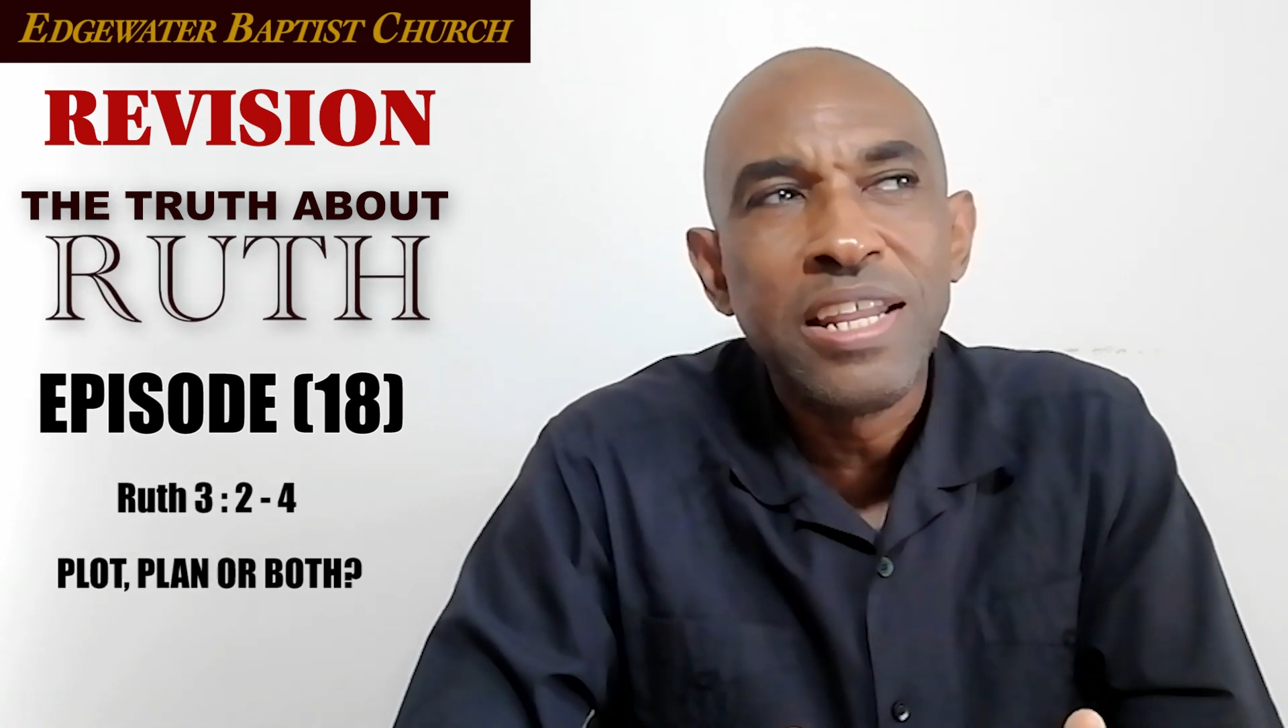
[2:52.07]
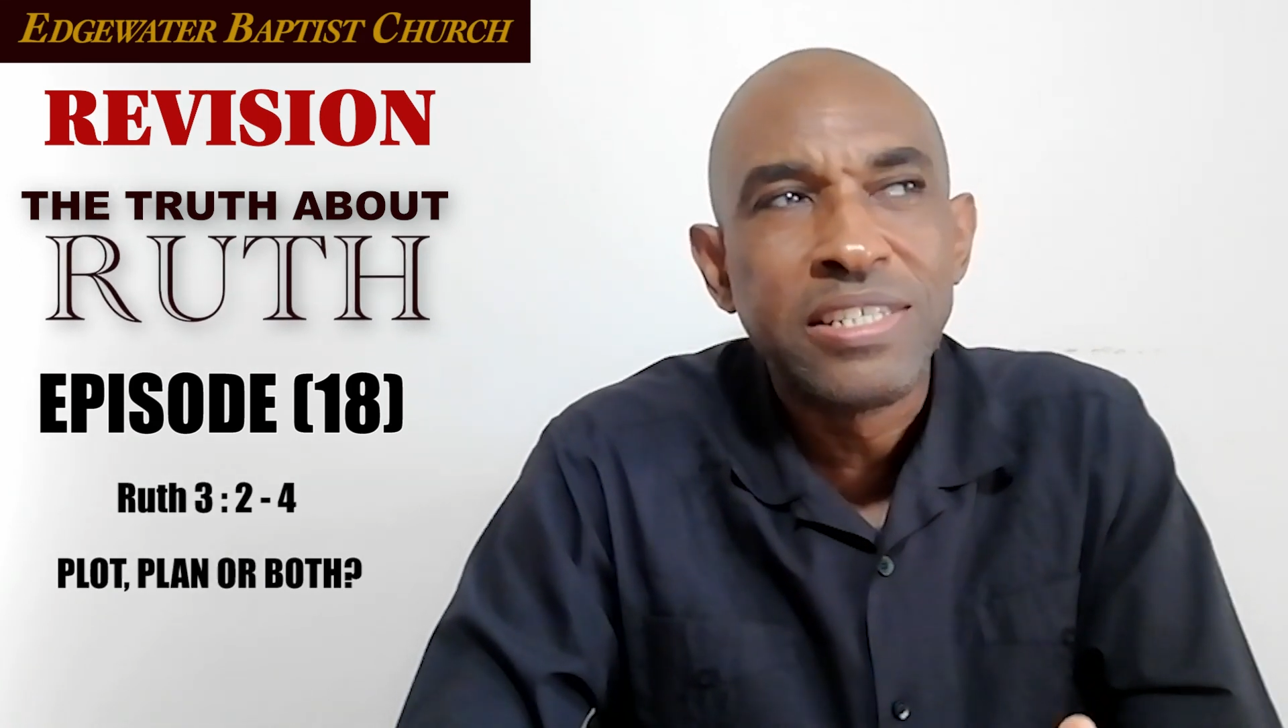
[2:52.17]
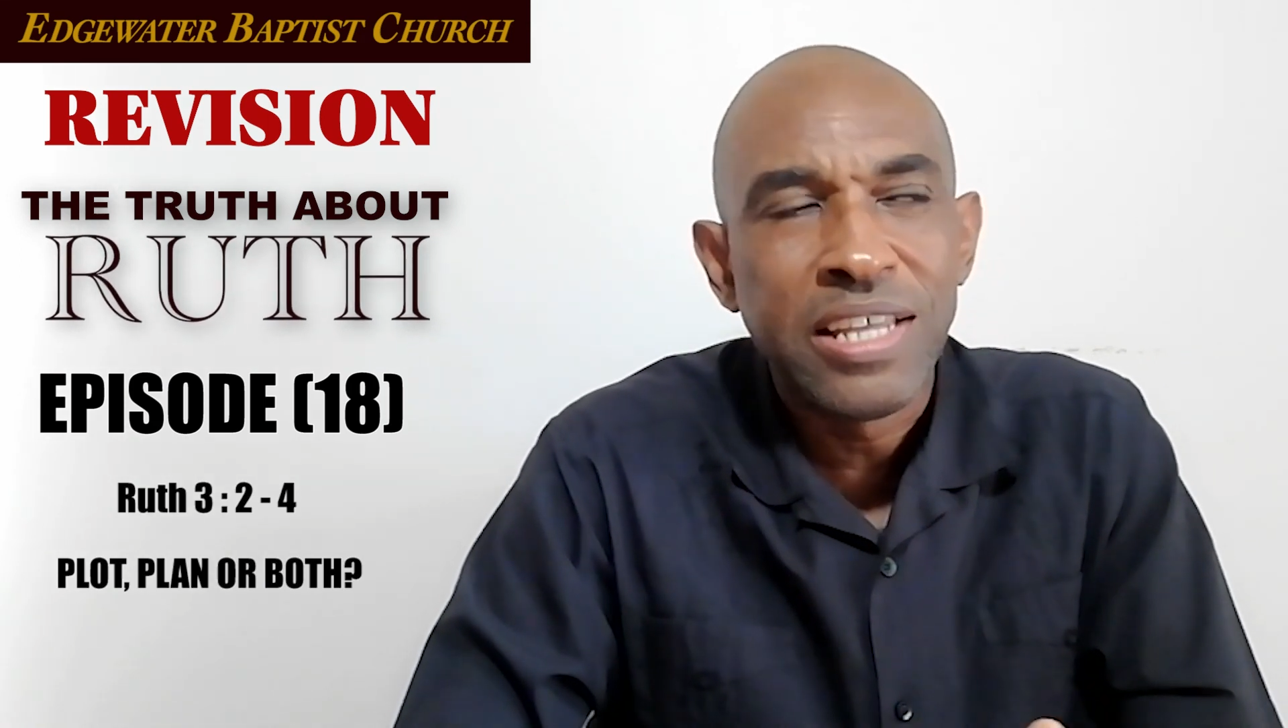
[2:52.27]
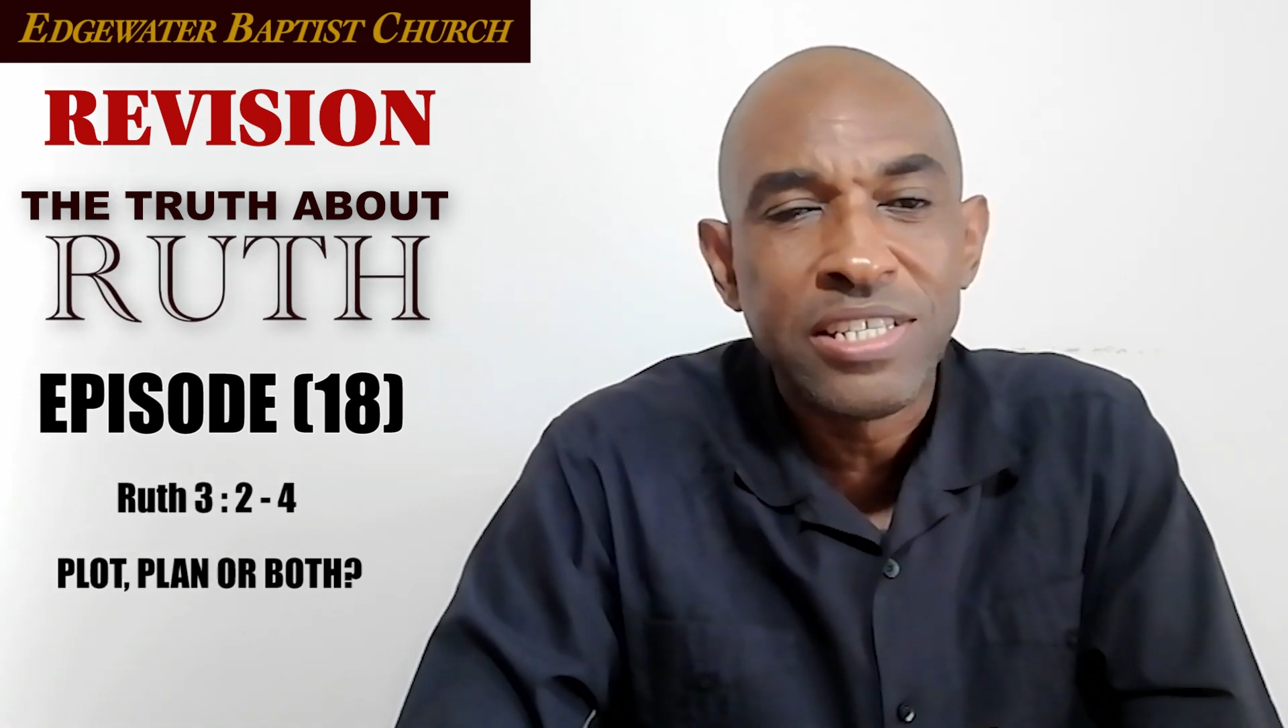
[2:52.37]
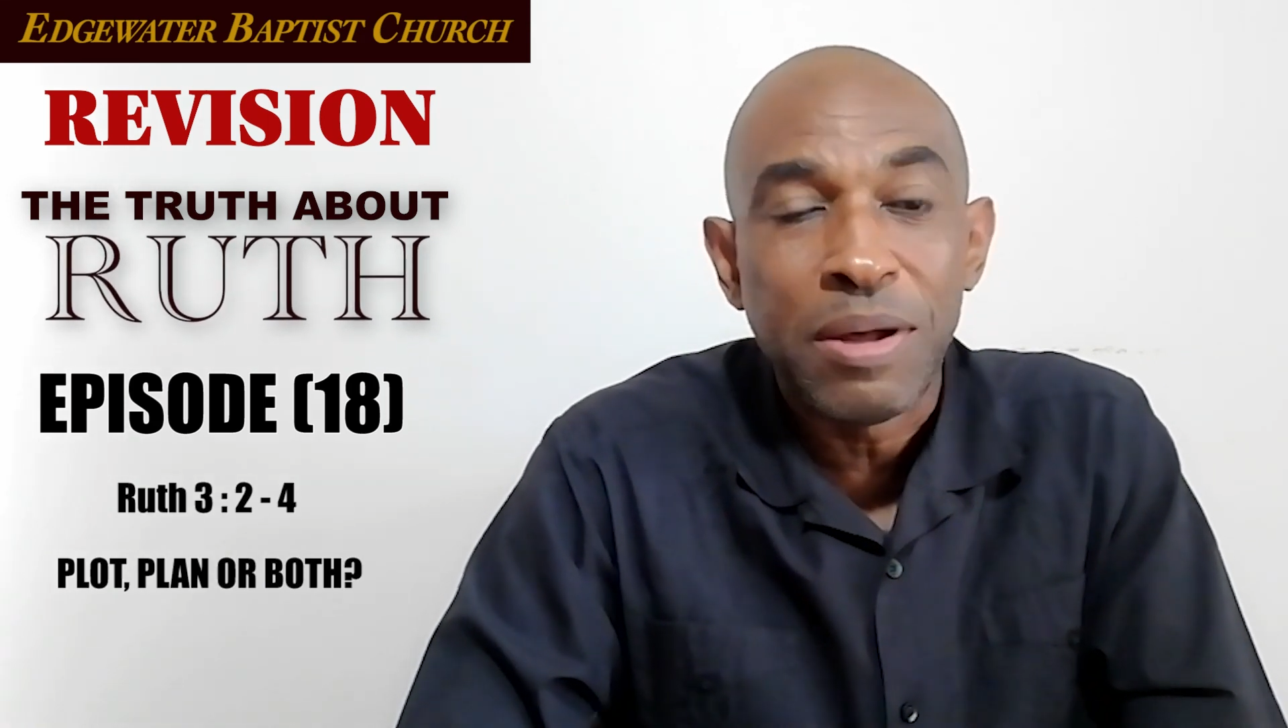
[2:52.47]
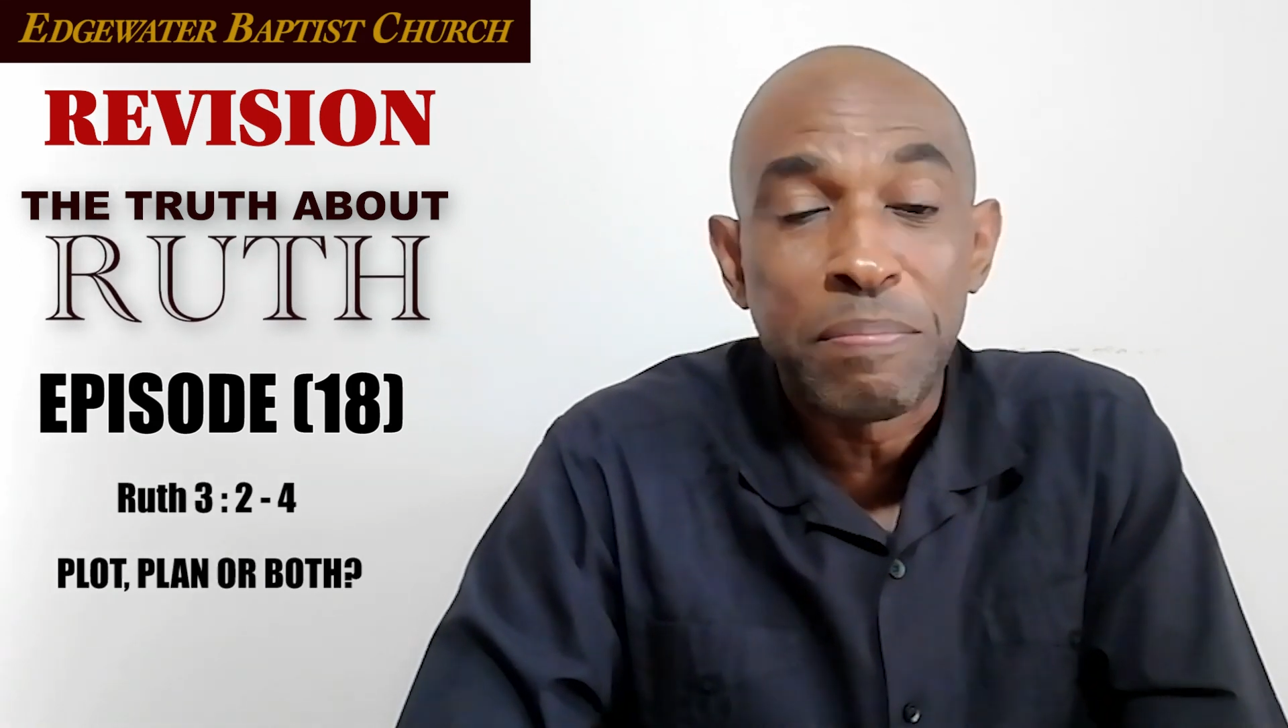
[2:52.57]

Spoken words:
is it a